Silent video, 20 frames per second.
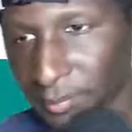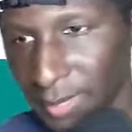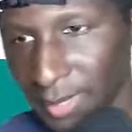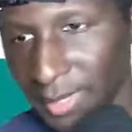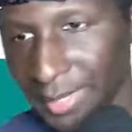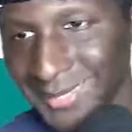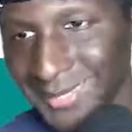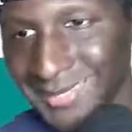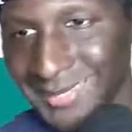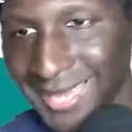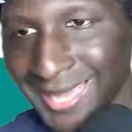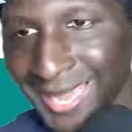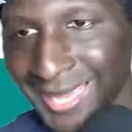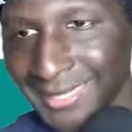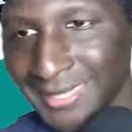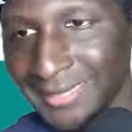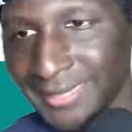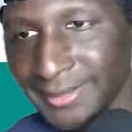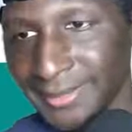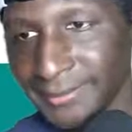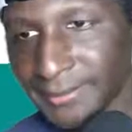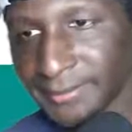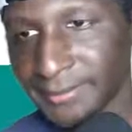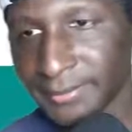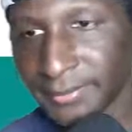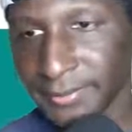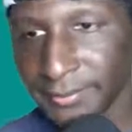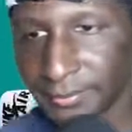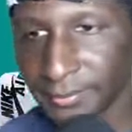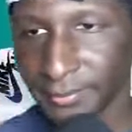Nike,
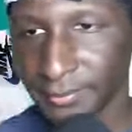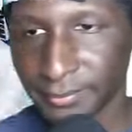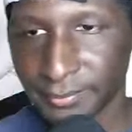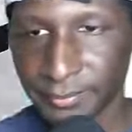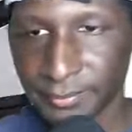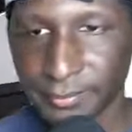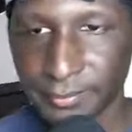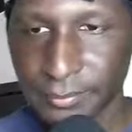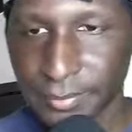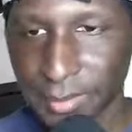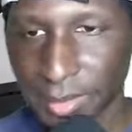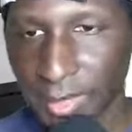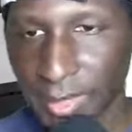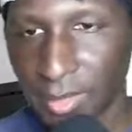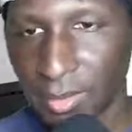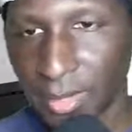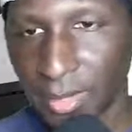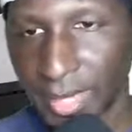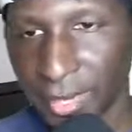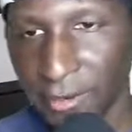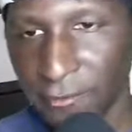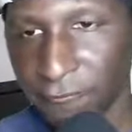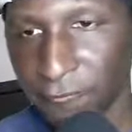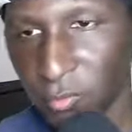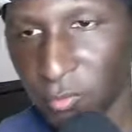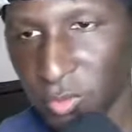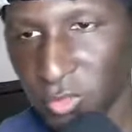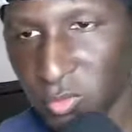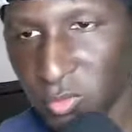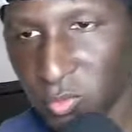Air
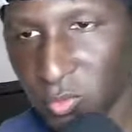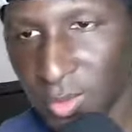Force One